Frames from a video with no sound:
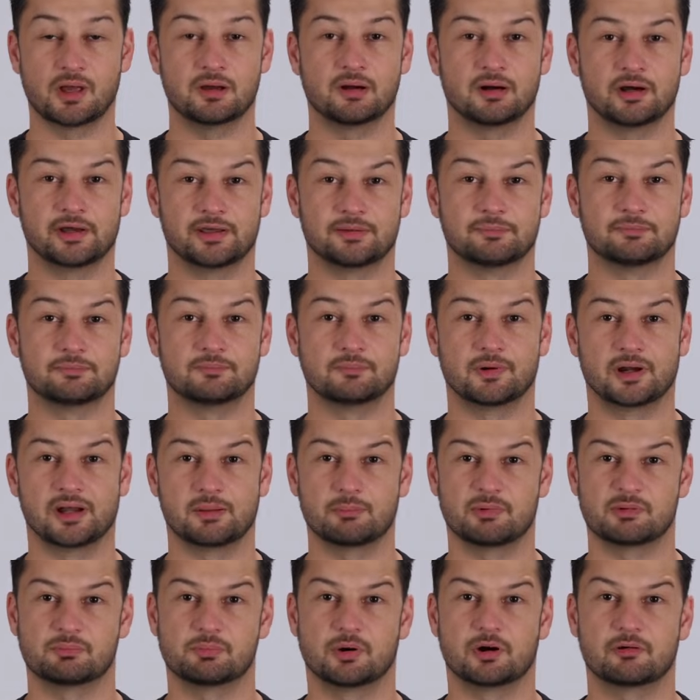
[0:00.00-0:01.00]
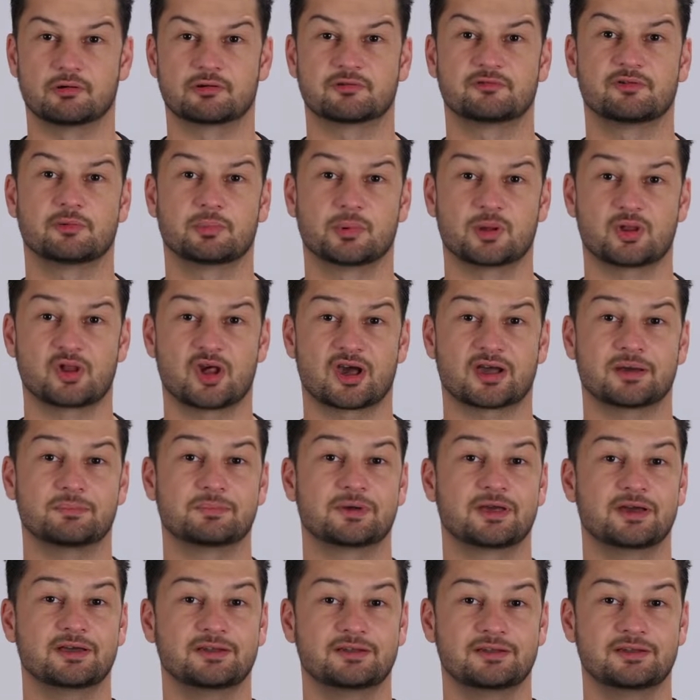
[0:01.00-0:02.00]
Hi, my name is Baris from the
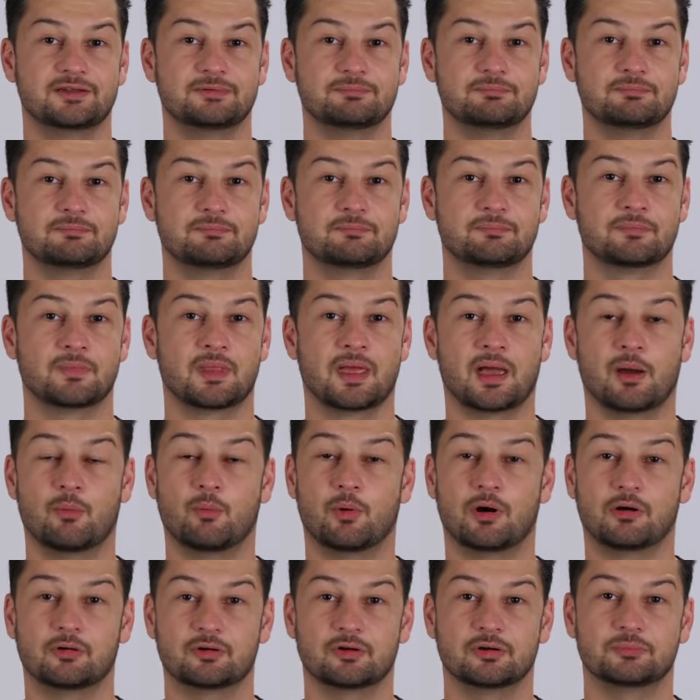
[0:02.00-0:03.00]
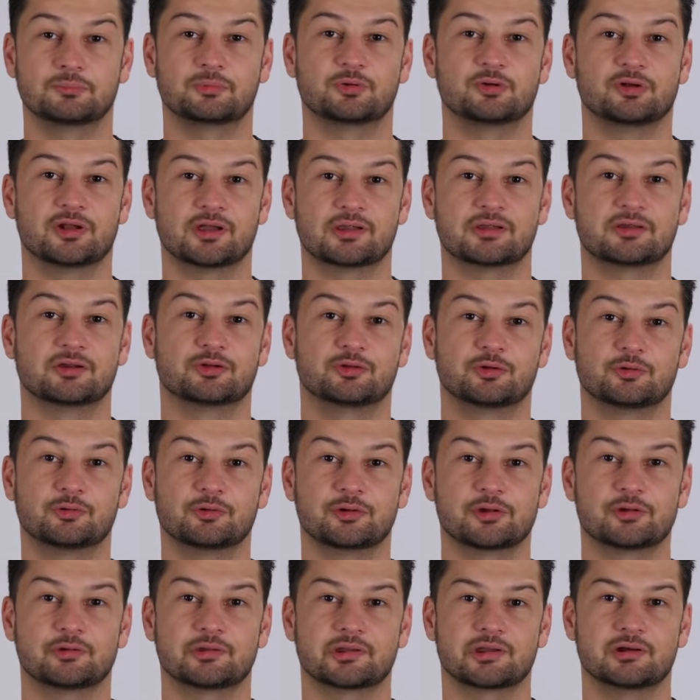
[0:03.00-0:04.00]
CheckMK team and welcome to this
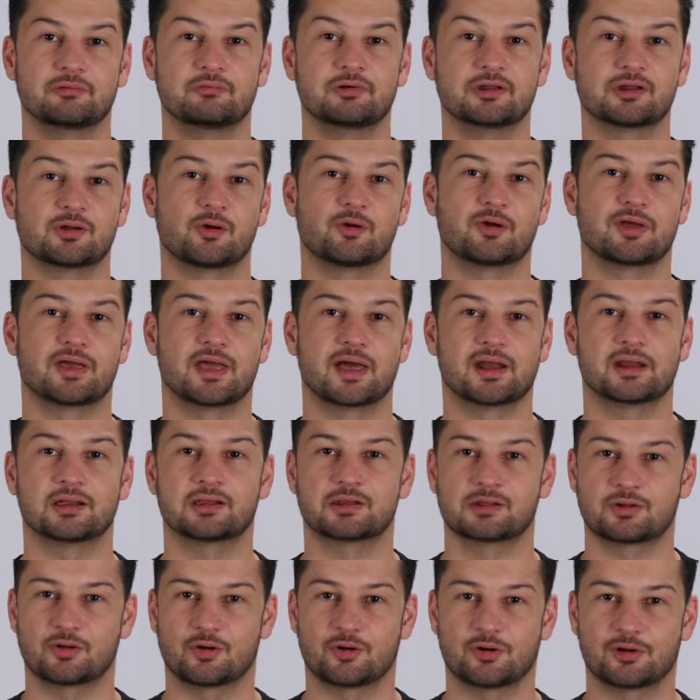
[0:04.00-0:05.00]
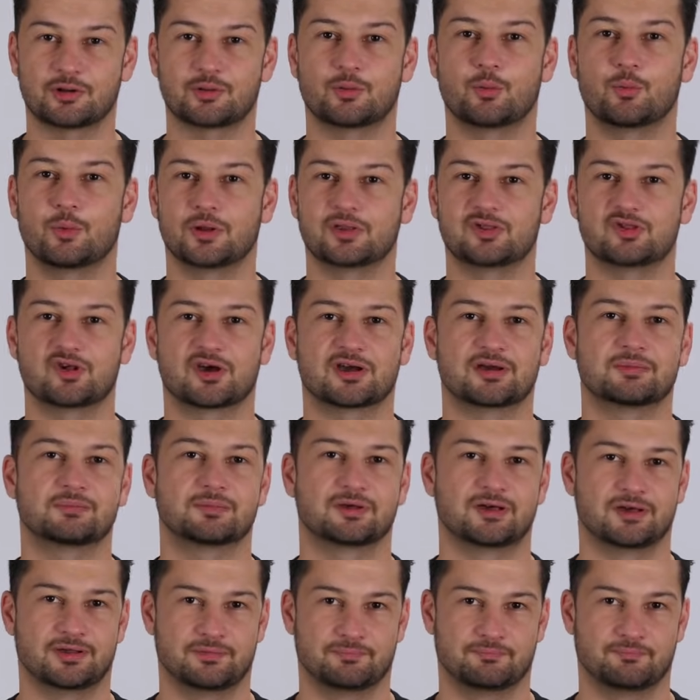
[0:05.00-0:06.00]
tutorial series on getting started with
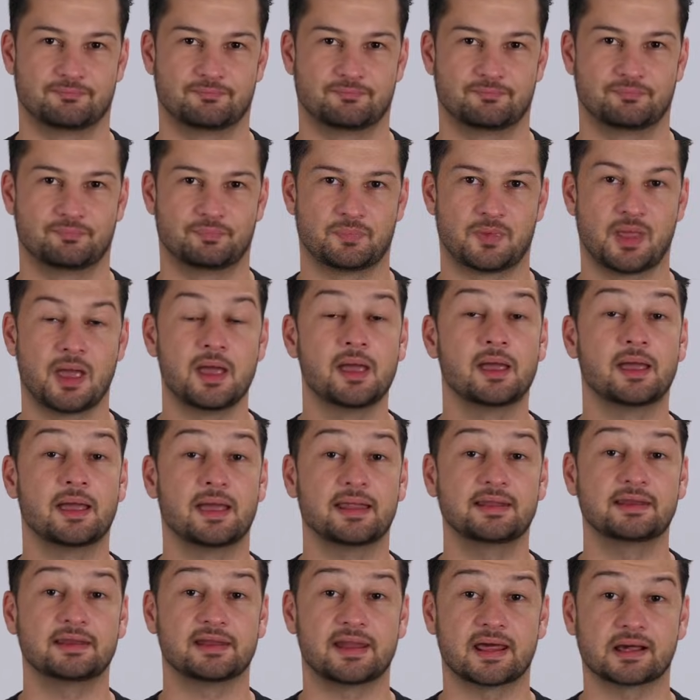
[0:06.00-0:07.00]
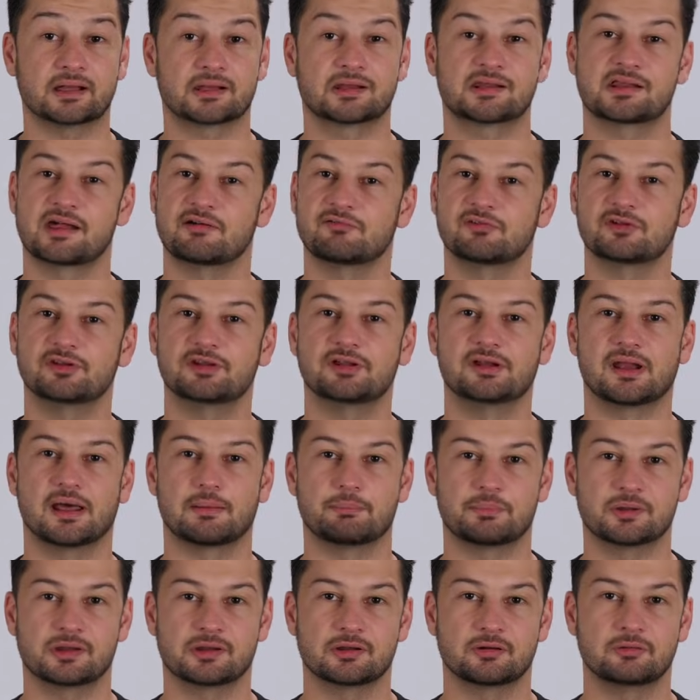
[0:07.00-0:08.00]
CheckMK. In the next 17
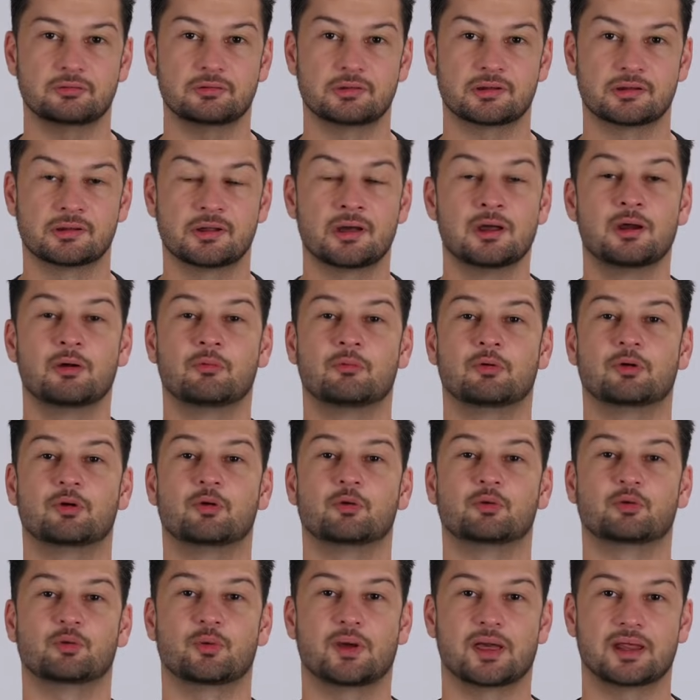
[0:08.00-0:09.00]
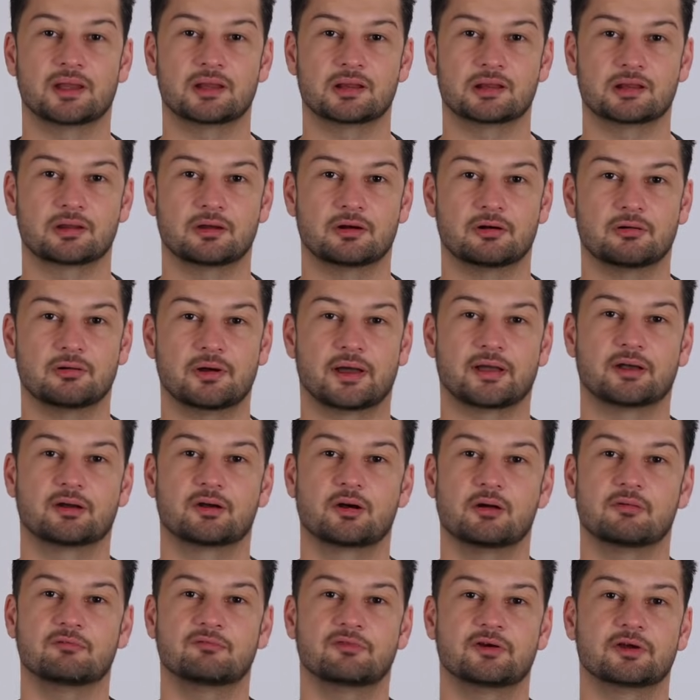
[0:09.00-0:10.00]
episodes, we're going to install and
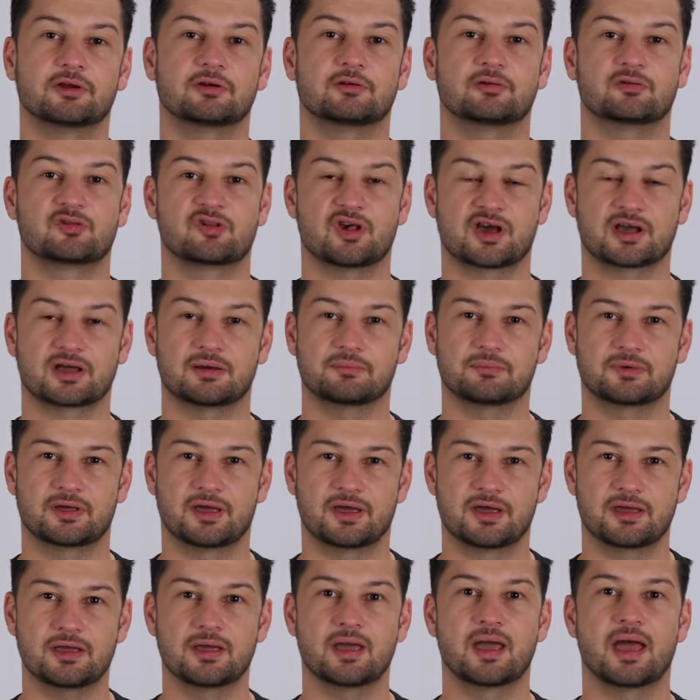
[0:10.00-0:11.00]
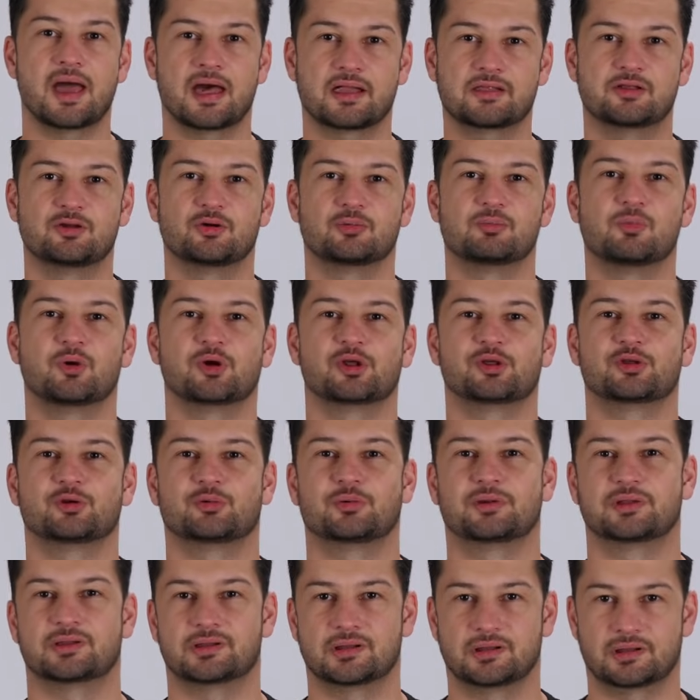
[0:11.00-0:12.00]
configure CheckMK as your
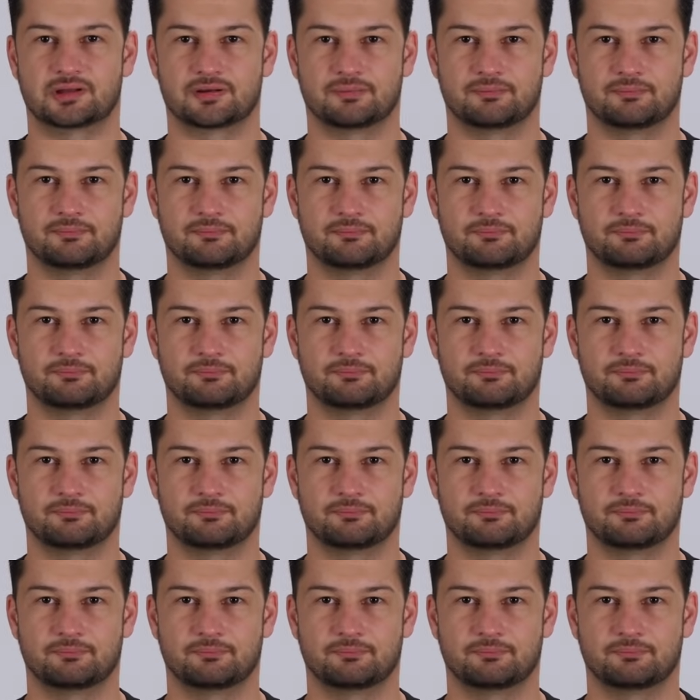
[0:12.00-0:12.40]
monitoring system.